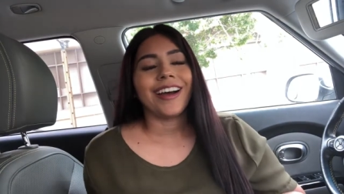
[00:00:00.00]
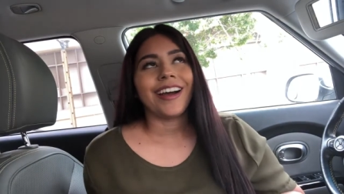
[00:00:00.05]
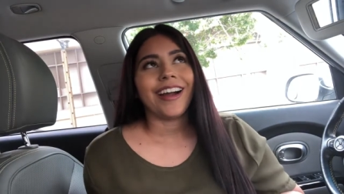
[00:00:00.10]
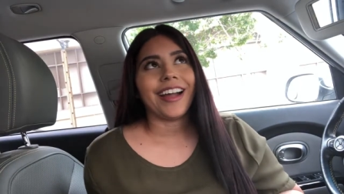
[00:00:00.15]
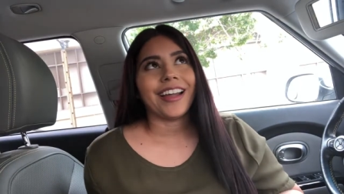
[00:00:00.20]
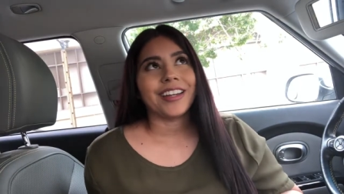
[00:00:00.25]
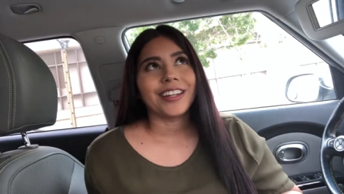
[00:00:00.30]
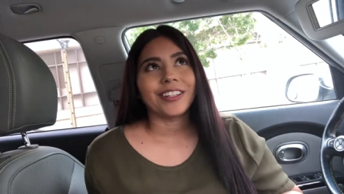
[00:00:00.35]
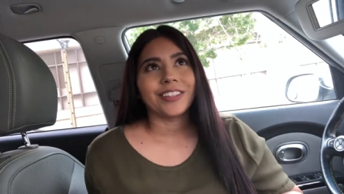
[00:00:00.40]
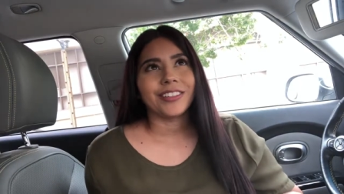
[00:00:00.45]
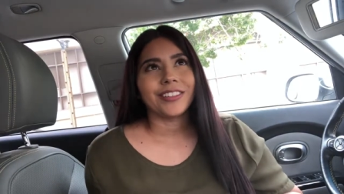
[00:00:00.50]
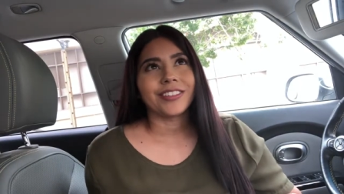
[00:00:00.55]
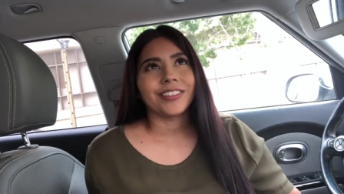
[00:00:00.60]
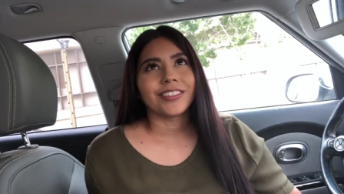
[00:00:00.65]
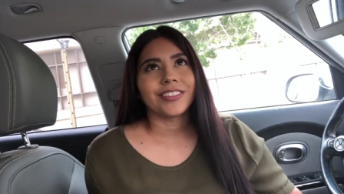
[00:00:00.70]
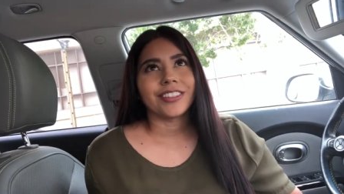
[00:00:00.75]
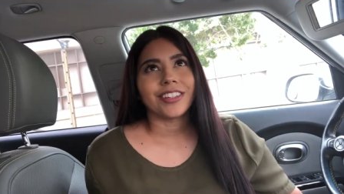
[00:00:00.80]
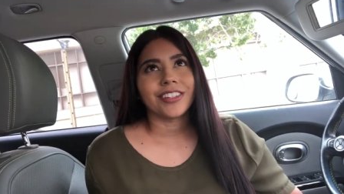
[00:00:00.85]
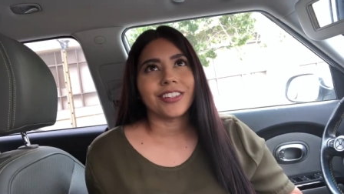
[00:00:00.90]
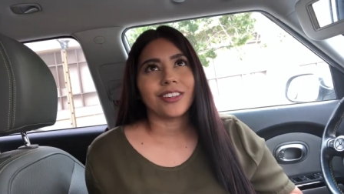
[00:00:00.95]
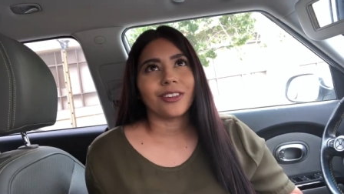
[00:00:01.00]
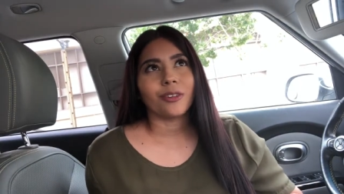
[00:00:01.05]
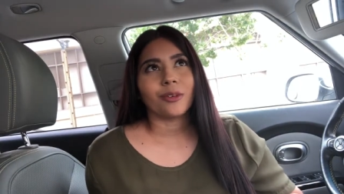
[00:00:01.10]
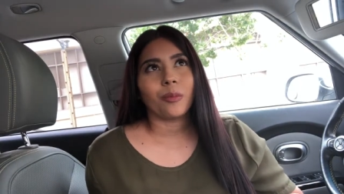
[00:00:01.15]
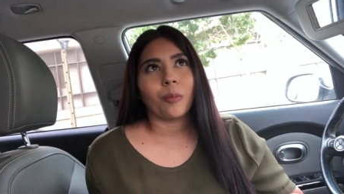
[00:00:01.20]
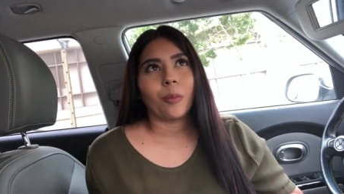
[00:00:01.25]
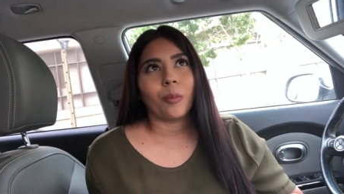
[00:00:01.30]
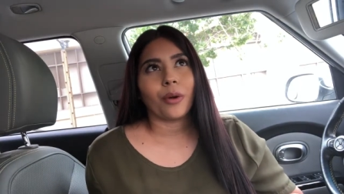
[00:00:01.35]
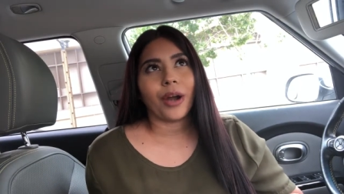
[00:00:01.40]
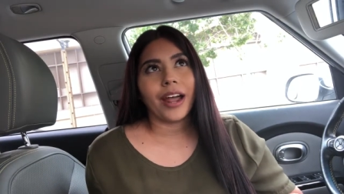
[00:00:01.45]
I know, such a little
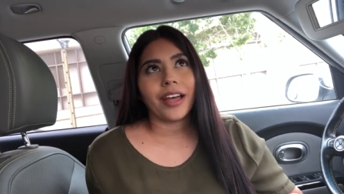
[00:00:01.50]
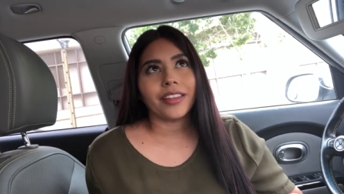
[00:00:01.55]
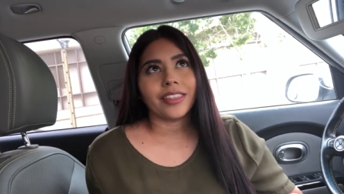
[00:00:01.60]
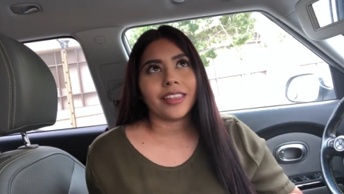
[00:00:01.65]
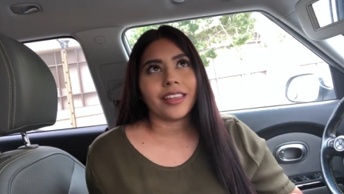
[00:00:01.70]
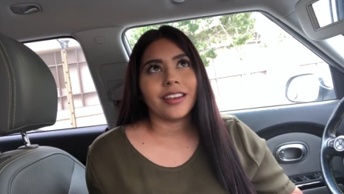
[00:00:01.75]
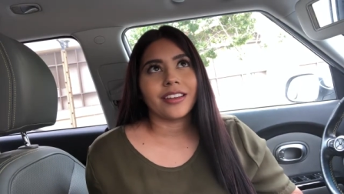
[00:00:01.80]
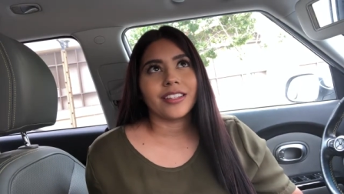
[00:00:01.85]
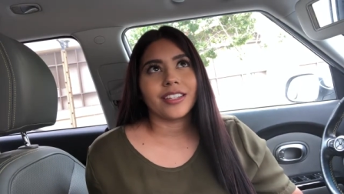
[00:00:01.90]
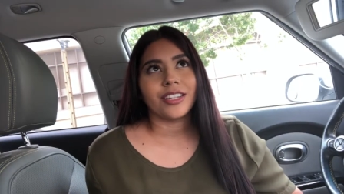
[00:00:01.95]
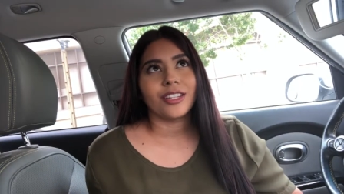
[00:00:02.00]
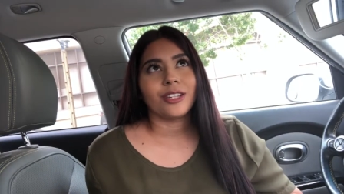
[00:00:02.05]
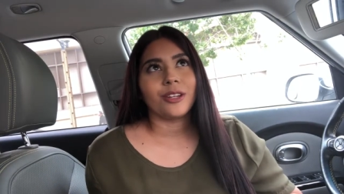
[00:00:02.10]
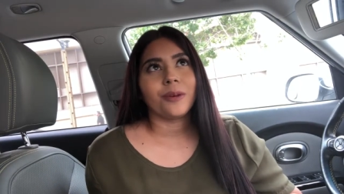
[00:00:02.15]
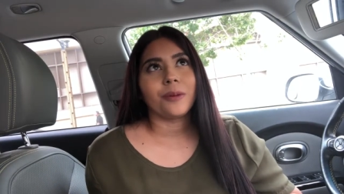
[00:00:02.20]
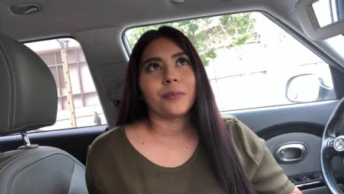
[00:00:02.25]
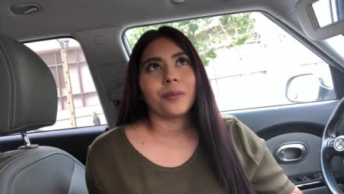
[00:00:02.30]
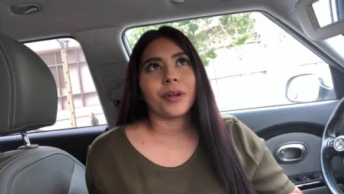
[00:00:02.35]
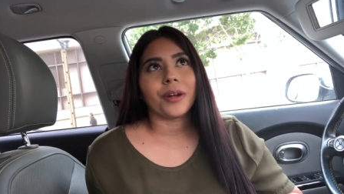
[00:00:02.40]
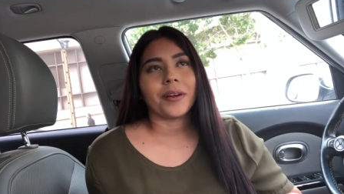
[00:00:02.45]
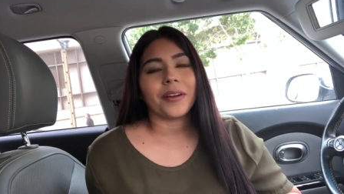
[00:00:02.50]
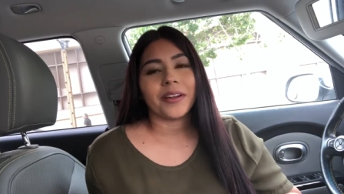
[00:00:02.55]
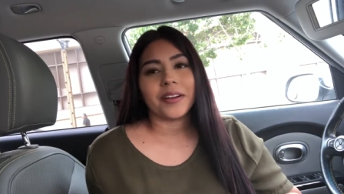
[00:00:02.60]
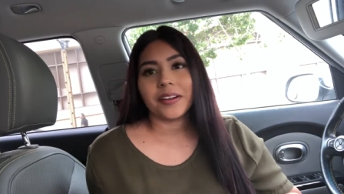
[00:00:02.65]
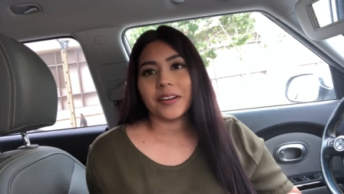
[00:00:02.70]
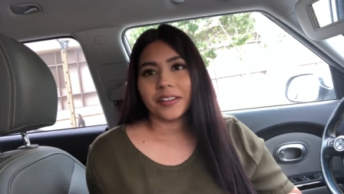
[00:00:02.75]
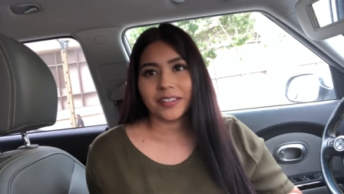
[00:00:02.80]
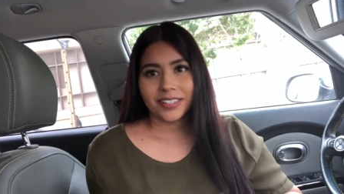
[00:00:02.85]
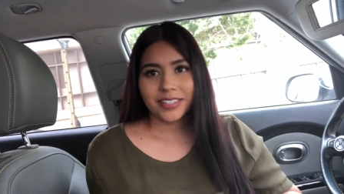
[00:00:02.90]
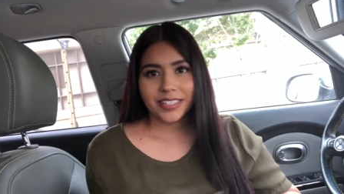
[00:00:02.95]
brat thing to do, but I
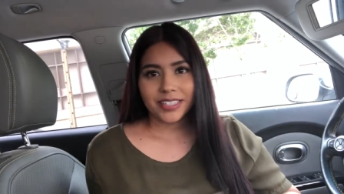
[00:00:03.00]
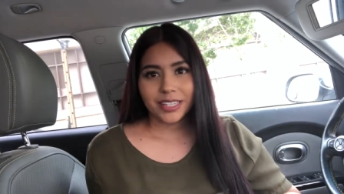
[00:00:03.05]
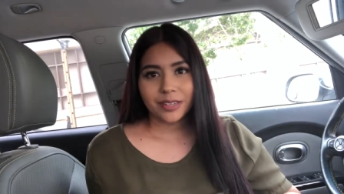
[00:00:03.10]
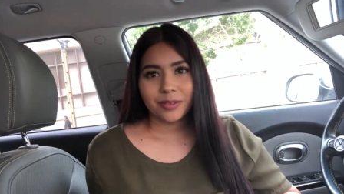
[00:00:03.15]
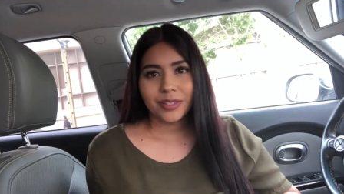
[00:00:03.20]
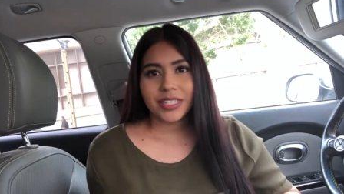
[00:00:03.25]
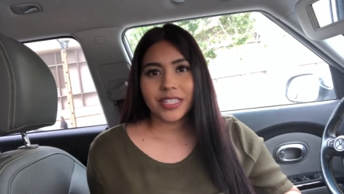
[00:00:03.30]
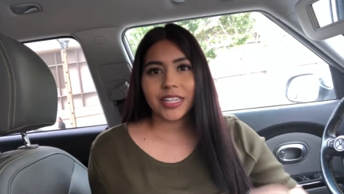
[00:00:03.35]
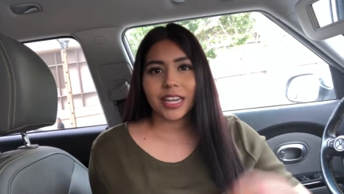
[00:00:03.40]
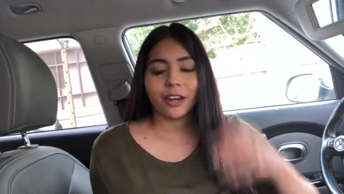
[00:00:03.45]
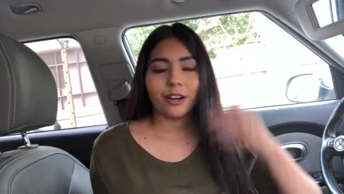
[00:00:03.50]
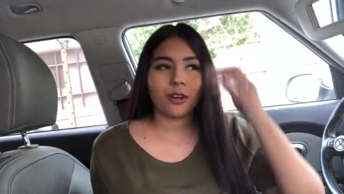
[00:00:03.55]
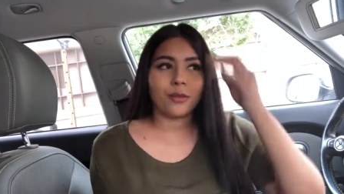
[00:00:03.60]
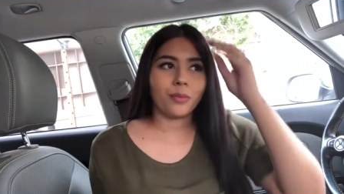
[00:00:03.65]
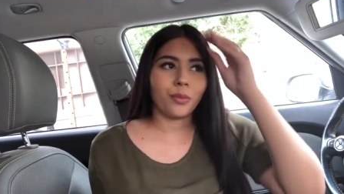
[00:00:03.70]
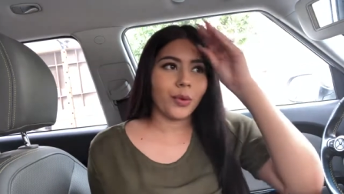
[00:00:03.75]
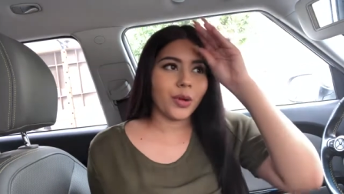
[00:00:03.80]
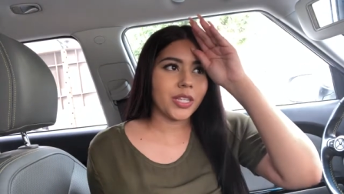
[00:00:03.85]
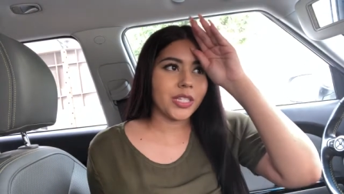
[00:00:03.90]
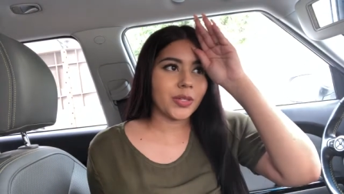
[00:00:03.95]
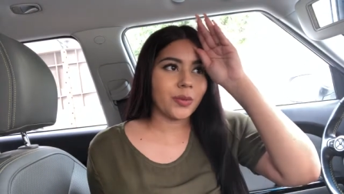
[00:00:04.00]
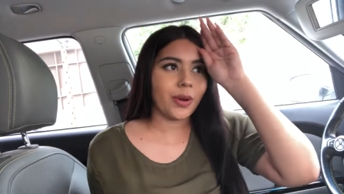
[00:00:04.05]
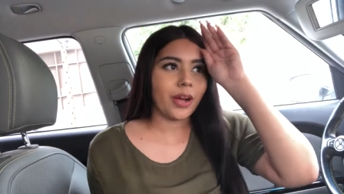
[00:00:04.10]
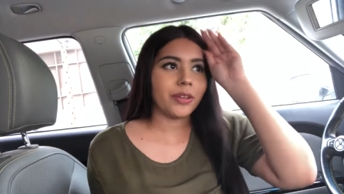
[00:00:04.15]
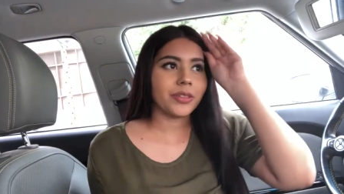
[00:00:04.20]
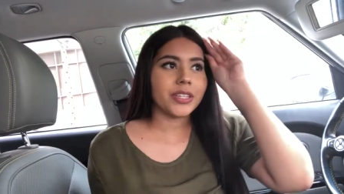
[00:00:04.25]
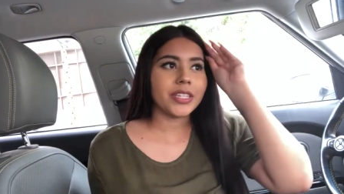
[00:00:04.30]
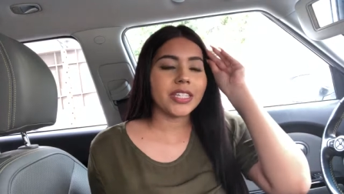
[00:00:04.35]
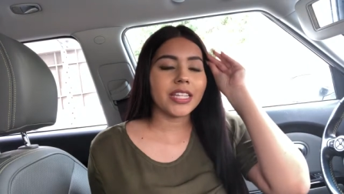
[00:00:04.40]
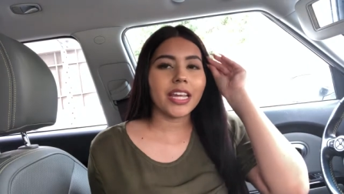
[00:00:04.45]
honestly was scared of boys
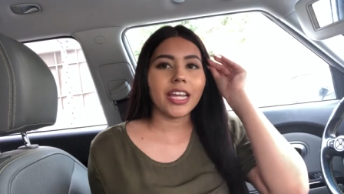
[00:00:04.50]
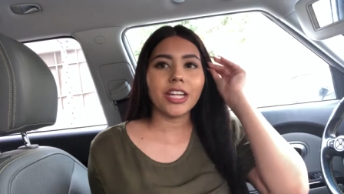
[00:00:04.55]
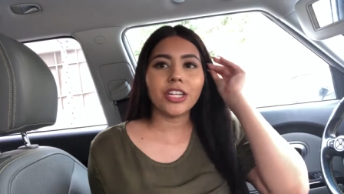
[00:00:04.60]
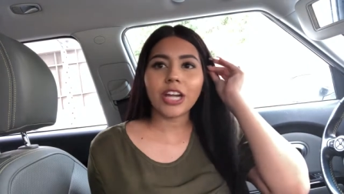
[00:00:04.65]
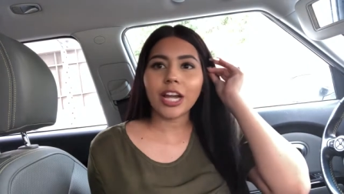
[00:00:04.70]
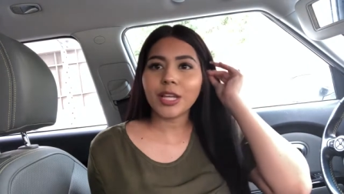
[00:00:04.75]
around this age.